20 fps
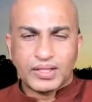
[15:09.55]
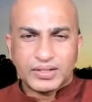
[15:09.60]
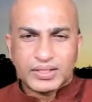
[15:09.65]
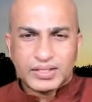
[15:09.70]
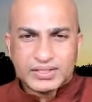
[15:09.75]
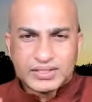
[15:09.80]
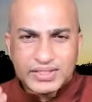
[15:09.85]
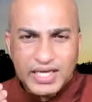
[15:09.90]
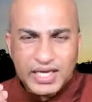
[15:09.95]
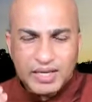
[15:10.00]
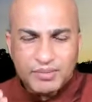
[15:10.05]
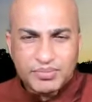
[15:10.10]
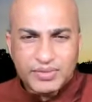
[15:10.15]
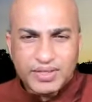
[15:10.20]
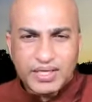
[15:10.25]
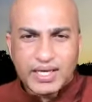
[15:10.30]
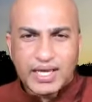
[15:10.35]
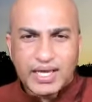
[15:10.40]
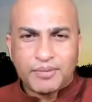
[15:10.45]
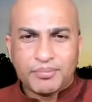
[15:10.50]
The same
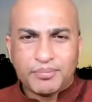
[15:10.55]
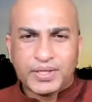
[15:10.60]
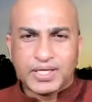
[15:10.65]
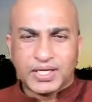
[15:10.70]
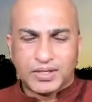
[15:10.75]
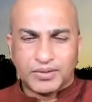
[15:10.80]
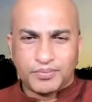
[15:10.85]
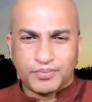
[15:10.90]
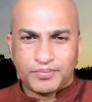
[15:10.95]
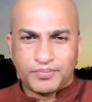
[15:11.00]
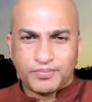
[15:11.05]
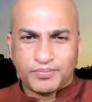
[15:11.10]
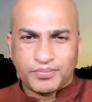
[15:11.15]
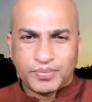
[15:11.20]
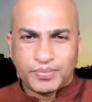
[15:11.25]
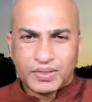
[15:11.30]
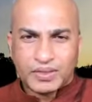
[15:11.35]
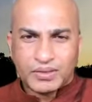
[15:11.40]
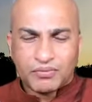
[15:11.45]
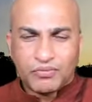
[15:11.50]
thing happening.
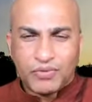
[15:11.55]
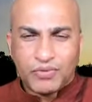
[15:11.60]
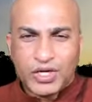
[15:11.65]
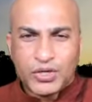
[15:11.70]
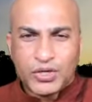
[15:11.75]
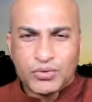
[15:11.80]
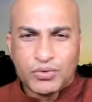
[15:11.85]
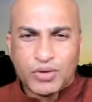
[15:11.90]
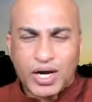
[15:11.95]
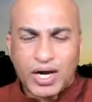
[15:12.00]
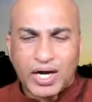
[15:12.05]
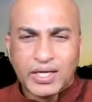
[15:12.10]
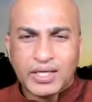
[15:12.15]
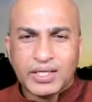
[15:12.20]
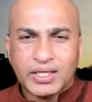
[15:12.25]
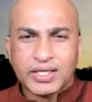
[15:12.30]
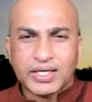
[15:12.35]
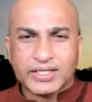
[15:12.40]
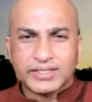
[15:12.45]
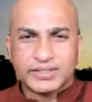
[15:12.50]
When you
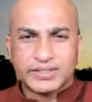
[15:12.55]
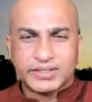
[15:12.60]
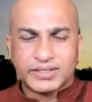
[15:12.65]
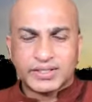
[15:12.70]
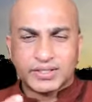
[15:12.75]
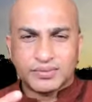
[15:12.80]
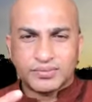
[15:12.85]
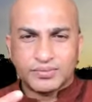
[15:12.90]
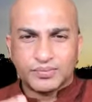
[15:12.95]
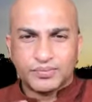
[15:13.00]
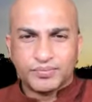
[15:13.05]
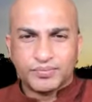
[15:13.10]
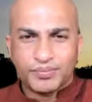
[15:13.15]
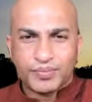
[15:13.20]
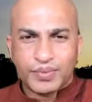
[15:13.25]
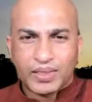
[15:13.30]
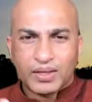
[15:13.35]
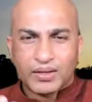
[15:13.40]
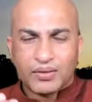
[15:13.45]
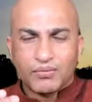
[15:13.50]
unrest,
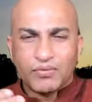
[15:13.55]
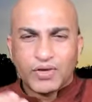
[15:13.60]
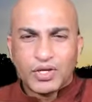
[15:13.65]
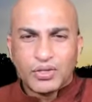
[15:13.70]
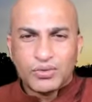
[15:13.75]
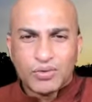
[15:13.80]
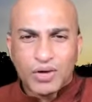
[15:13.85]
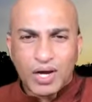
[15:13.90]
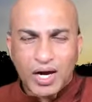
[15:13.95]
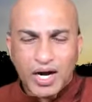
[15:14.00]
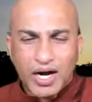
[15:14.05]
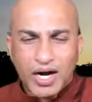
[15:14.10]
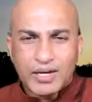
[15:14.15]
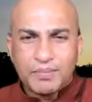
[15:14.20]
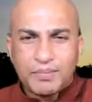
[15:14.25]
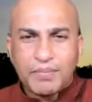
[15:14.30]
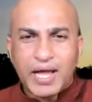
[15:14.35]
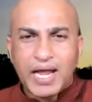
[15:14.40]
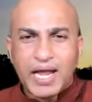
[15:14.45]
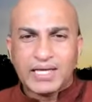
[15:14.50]
when you
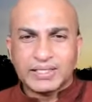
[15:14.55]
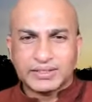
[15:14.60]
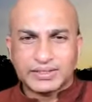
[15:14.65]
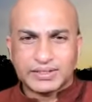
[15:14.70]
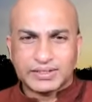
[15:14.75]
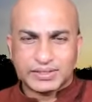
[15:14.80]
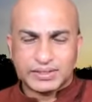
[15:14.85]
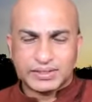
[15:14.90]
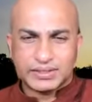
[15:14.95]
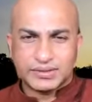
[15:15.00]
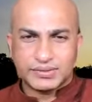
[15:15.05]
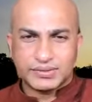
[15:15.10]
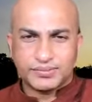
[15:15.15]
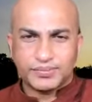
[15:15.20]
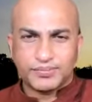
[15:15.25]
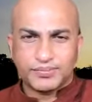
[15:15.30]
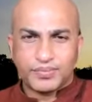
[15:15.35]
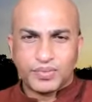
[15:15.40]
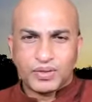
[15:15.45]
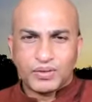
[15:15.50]
unbalance,
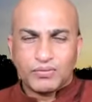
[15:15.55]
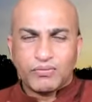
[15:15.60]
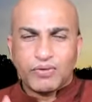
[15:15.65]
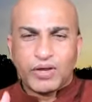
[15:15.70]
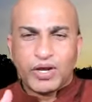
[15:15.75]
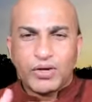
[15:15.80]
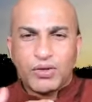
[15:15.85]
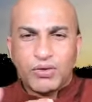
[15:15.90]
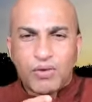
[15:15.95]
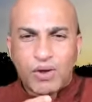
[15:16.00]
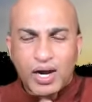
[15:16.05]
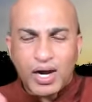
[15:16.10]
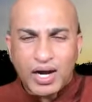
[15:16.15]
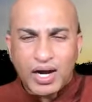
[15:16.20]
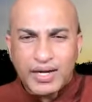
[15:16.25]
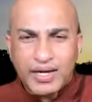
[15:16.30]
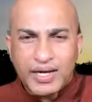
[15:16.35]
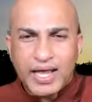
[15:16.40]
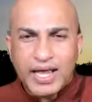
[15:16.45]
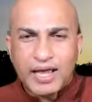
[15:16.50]
when you
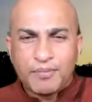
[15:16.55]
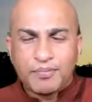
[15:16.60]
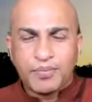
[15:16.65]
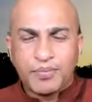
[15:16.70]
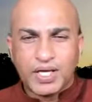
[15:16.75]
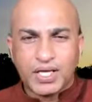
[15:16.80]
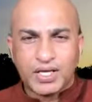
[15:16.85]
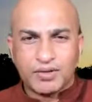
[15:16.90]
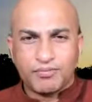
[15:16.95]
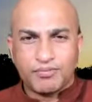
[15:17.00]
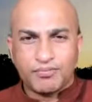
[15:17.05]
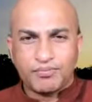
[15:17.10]
unhappy,